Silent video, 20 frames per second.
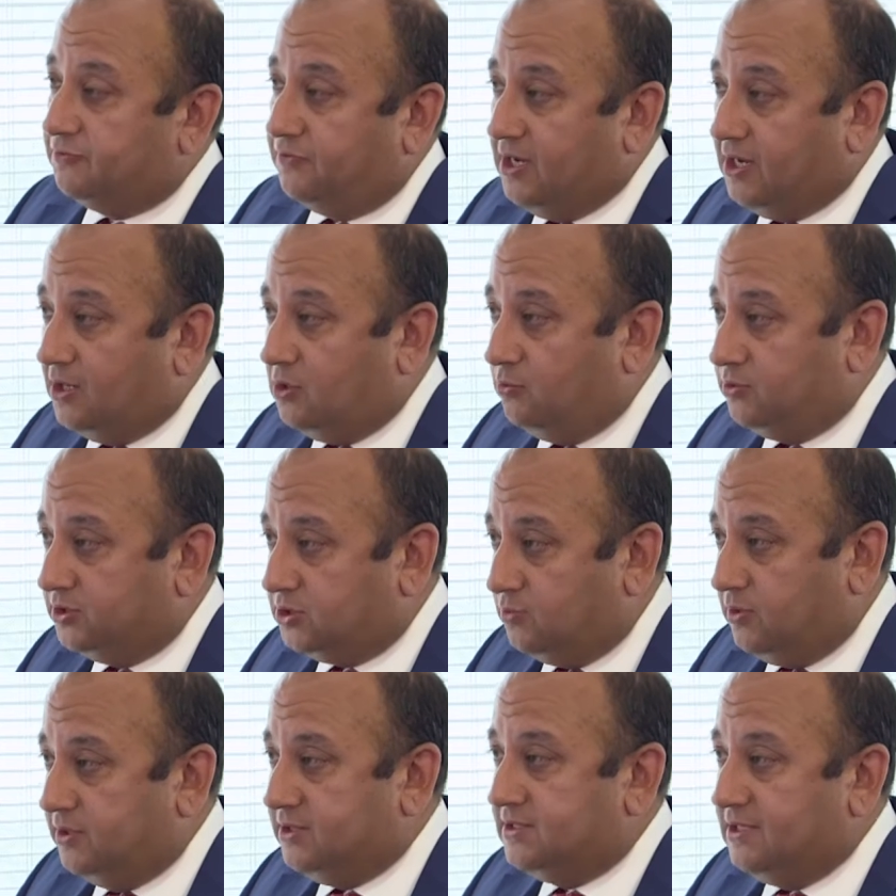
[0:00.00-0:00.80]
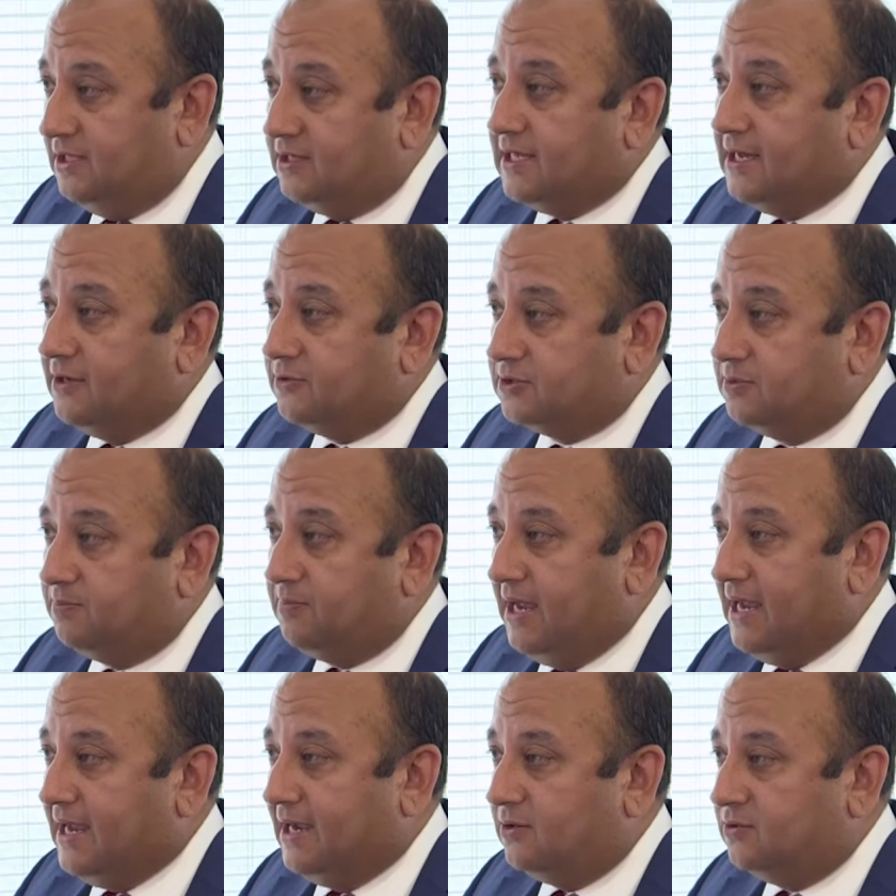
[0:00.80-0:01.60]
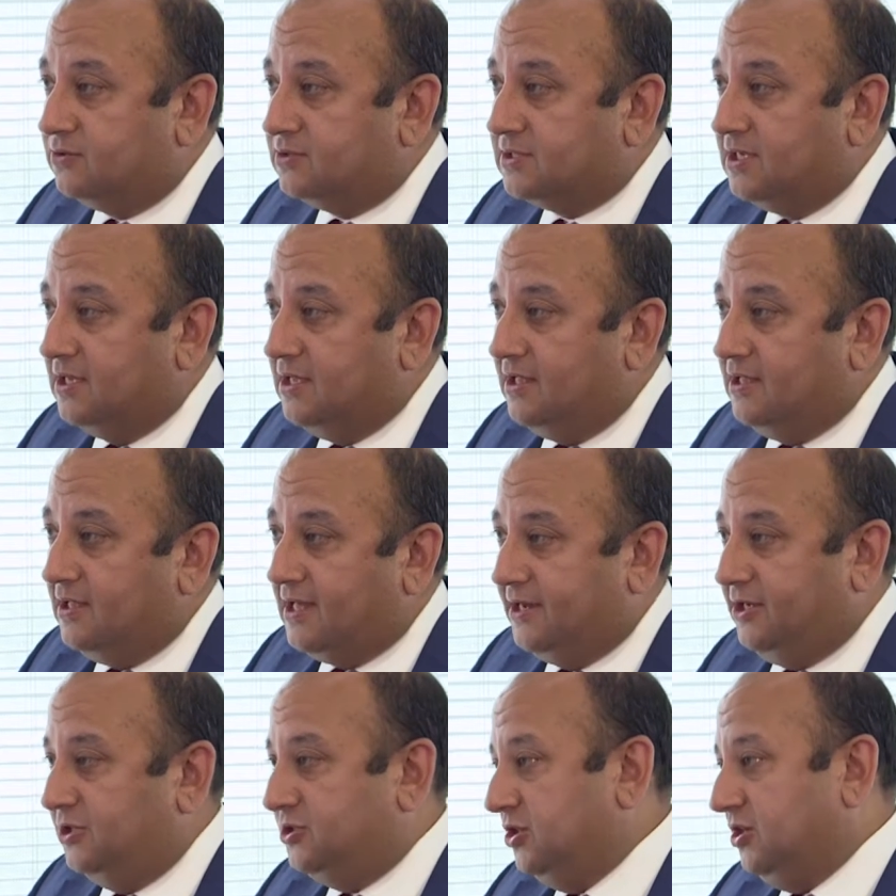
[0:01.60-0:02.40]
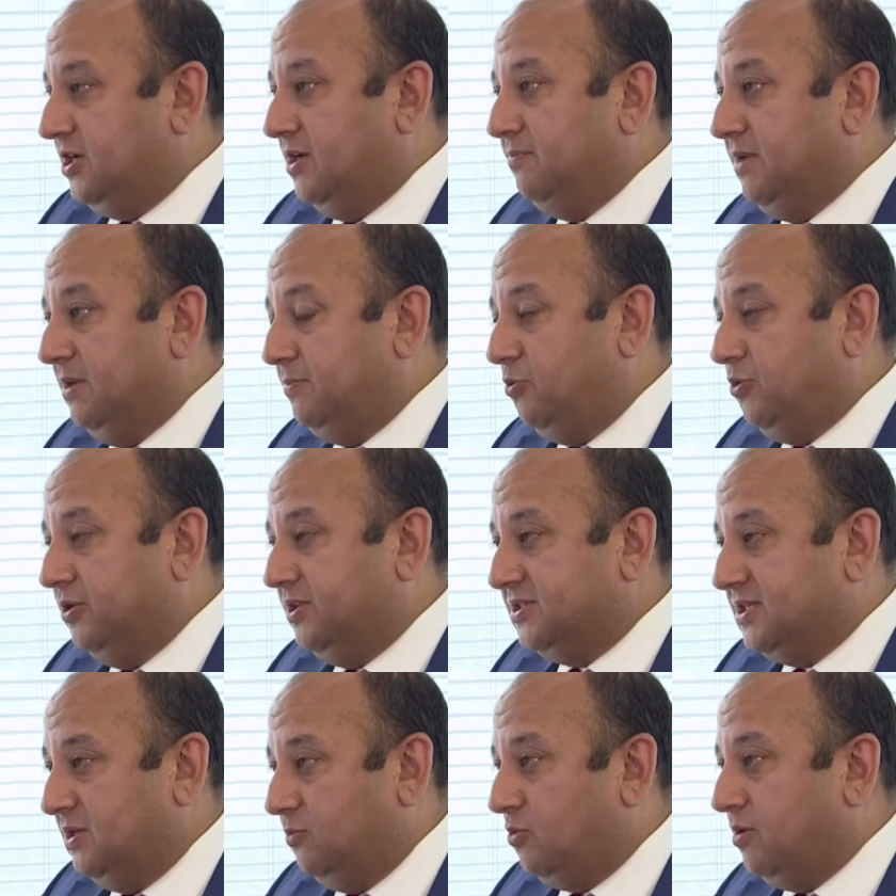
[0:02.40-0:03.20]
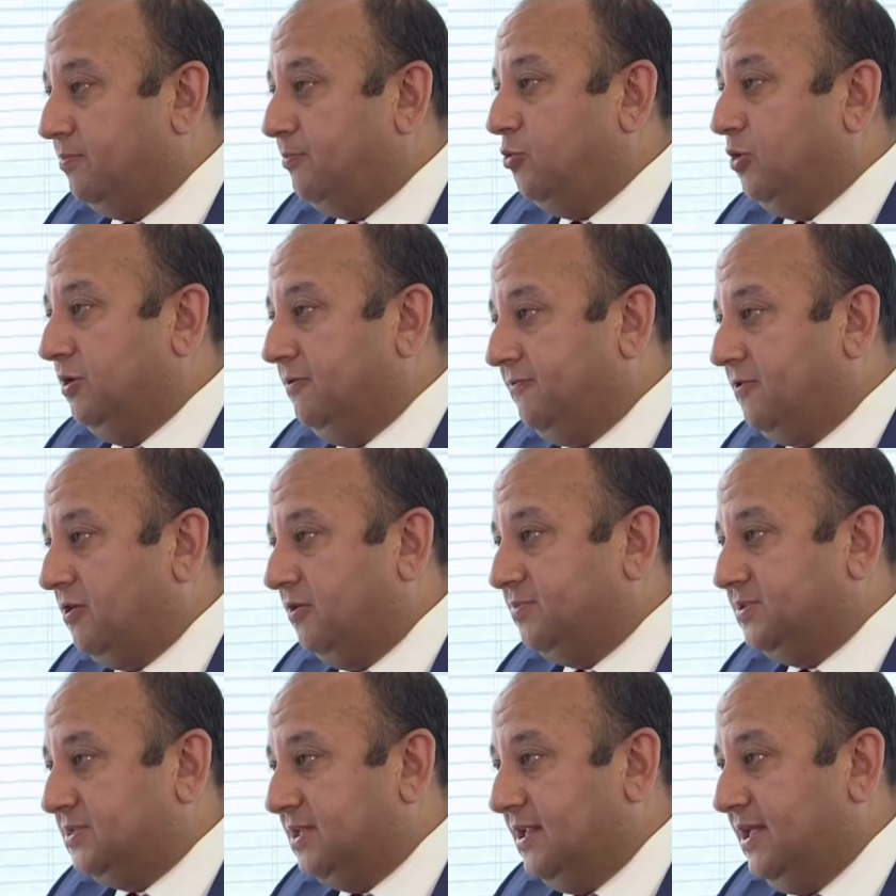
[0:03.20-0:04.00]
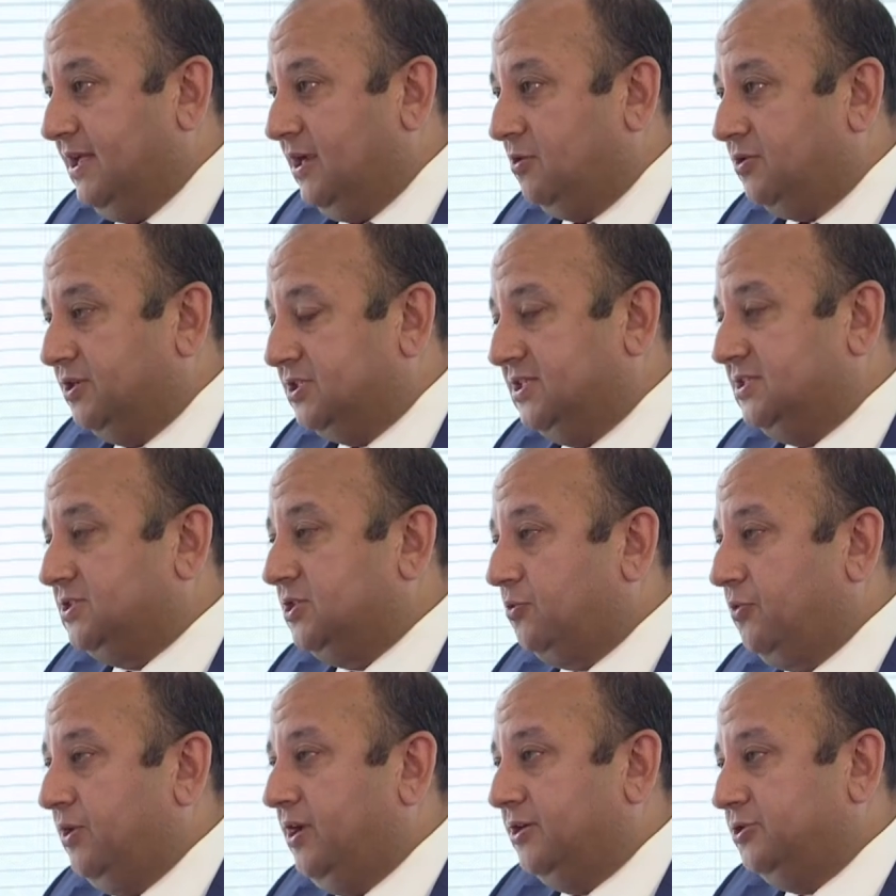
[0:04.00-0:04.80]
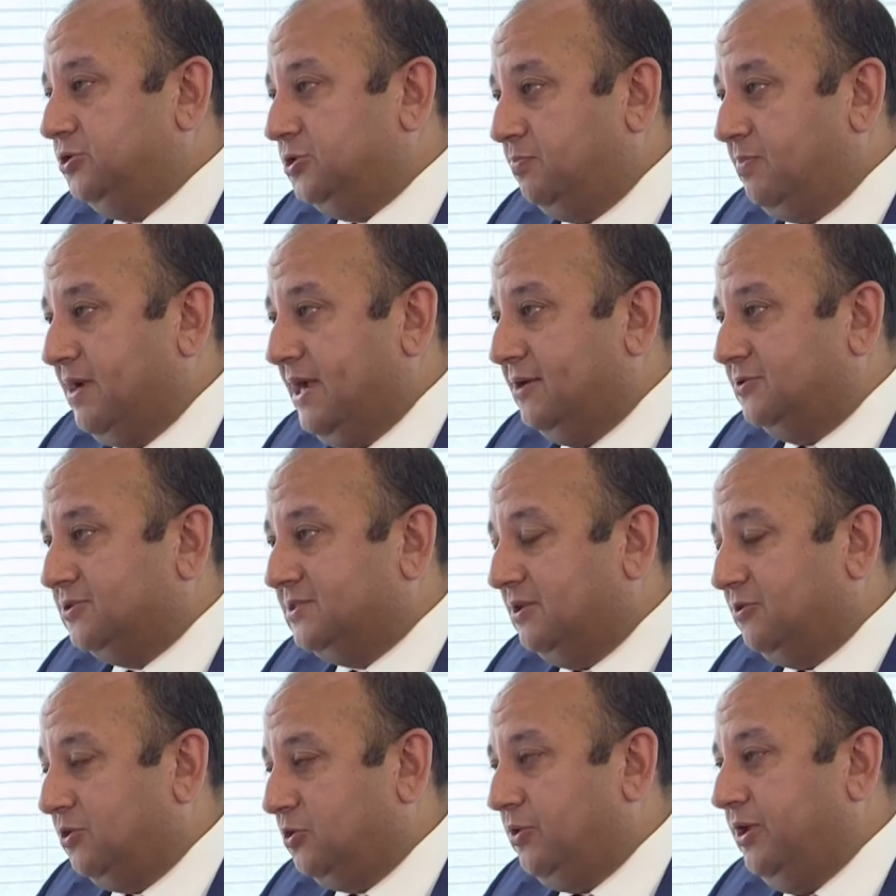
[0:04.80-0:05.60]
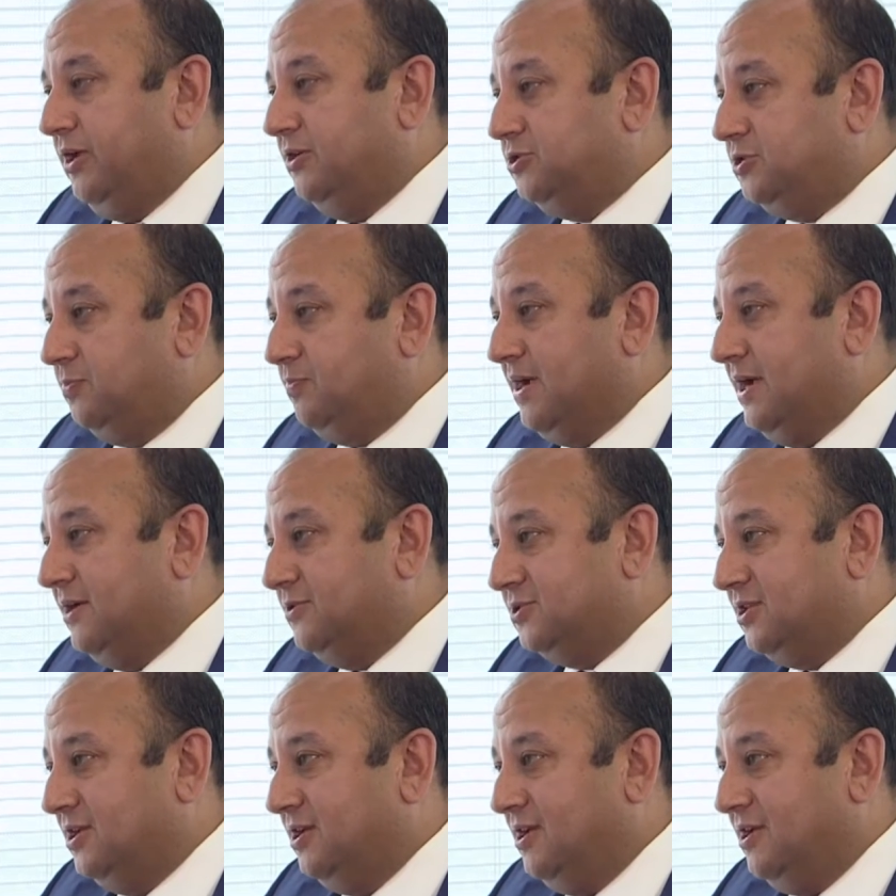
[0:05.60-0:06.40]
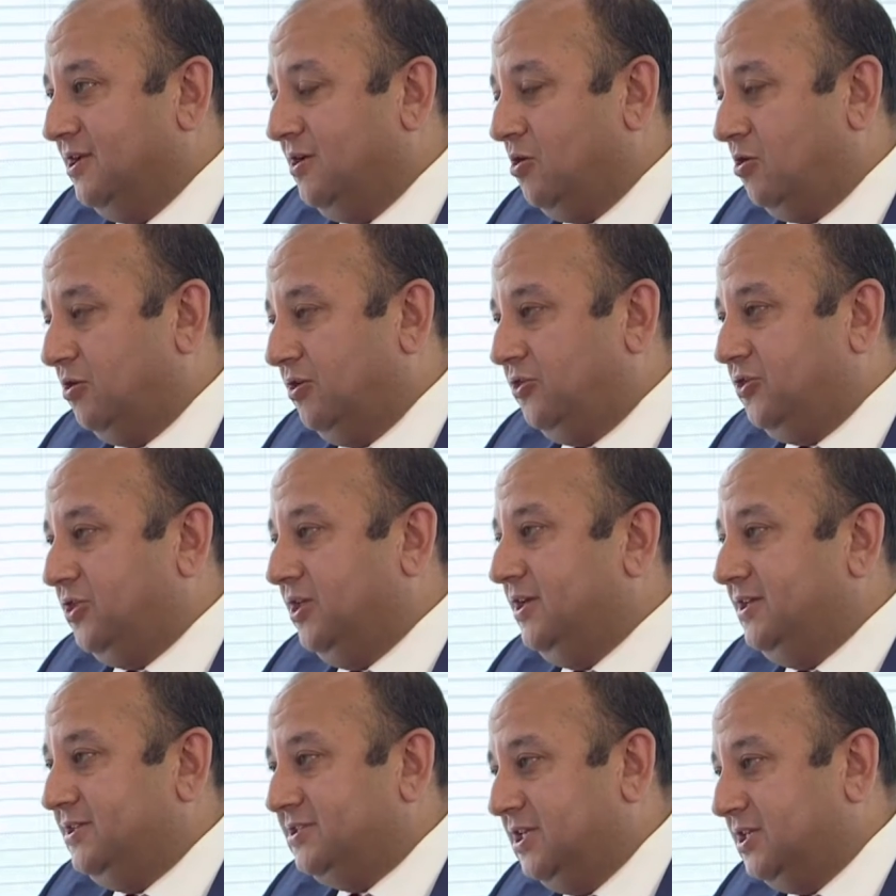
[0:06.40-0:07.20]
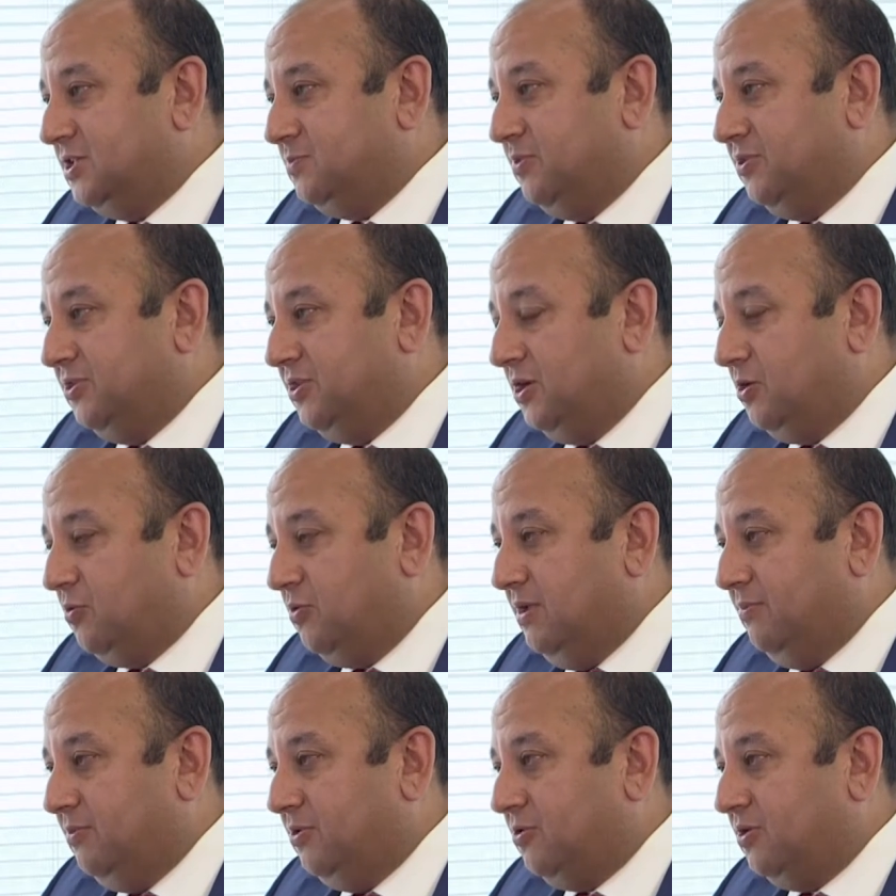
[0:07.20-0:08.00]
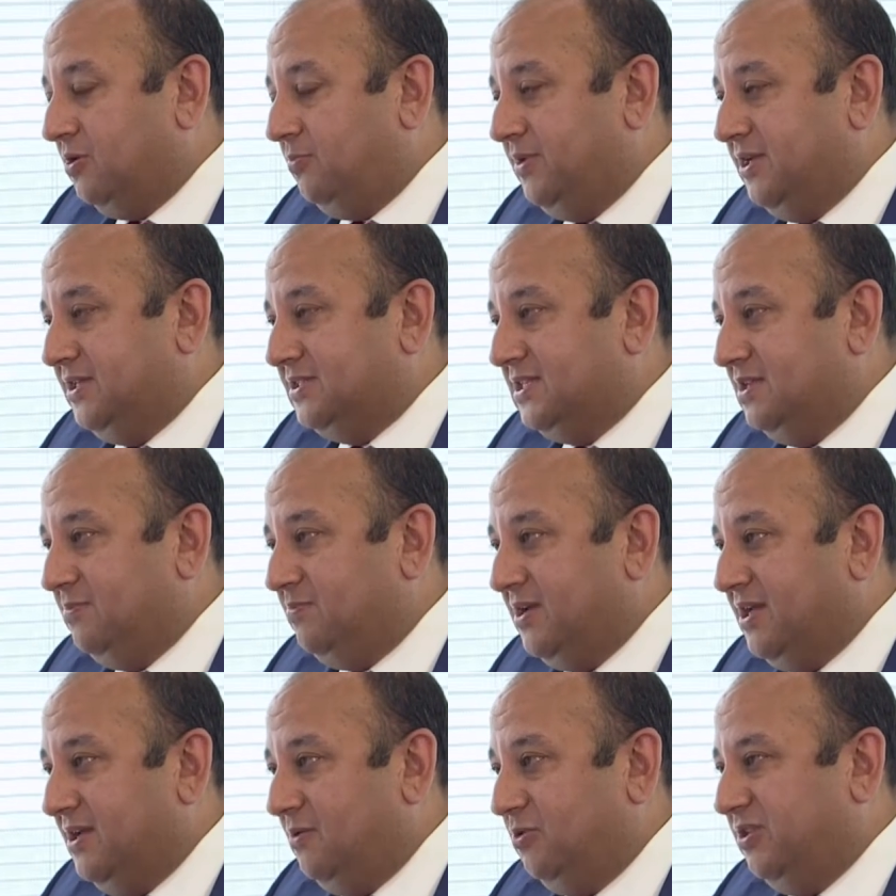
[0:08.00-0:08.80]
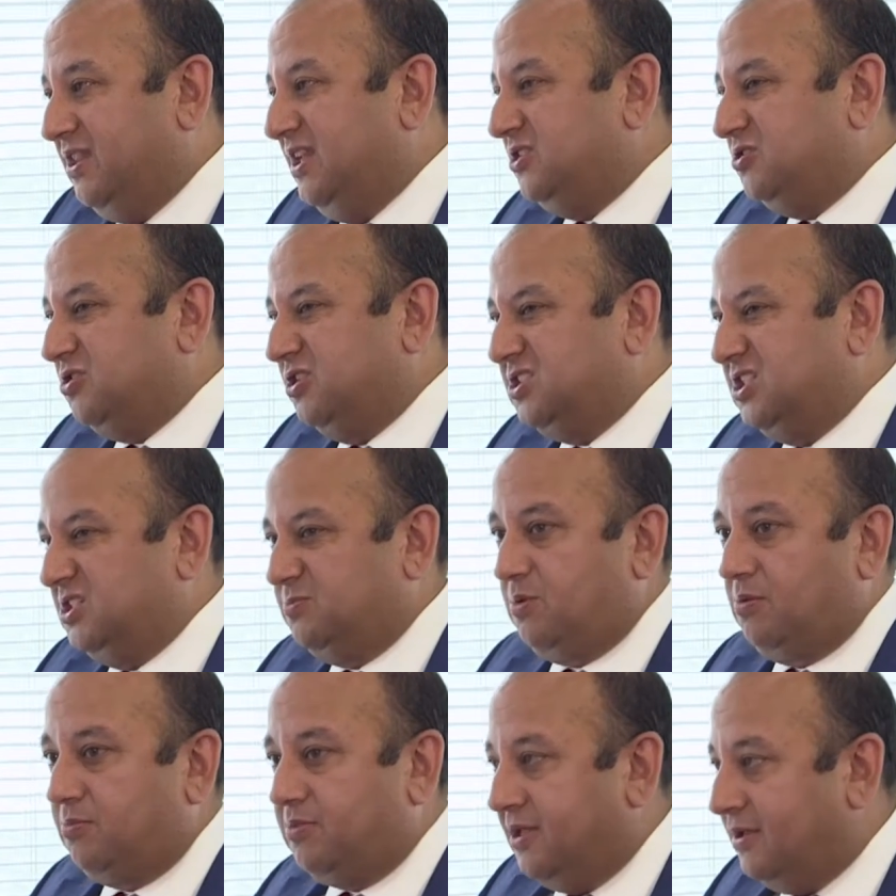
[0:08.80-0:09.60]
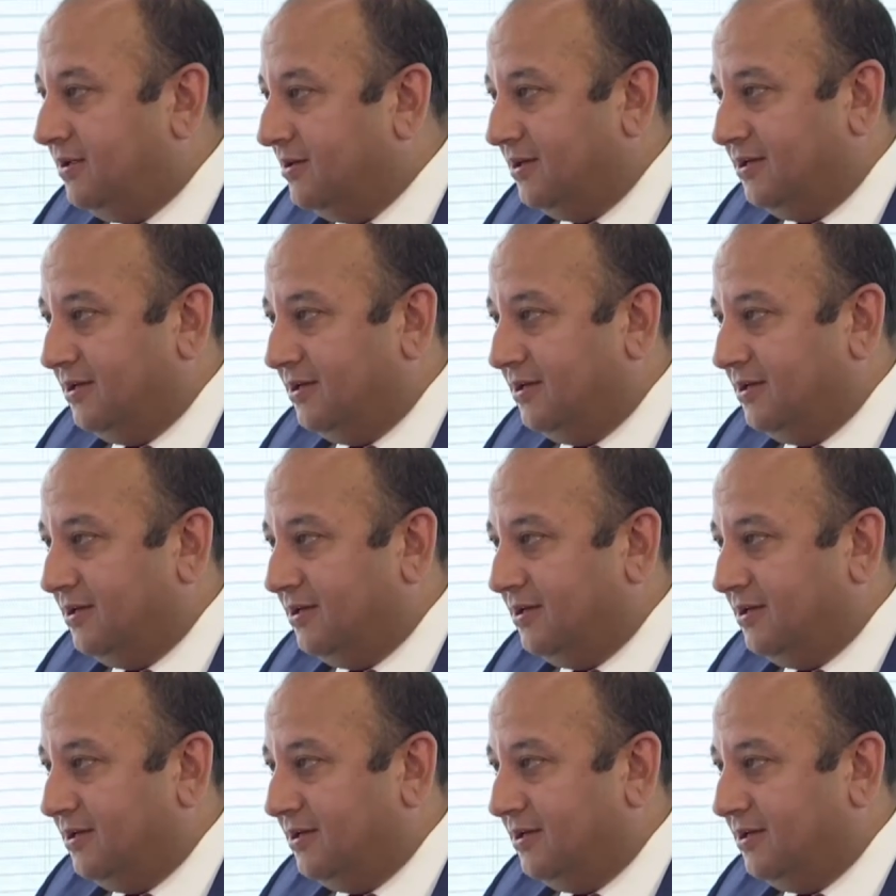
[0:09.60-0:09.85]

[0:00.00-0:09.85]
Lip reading: vehicle is £20,000 and you took a midpoint and said a 1.5% increase, it's £300. Now, £300 on a 36-month agreement on a PCP with interest is probably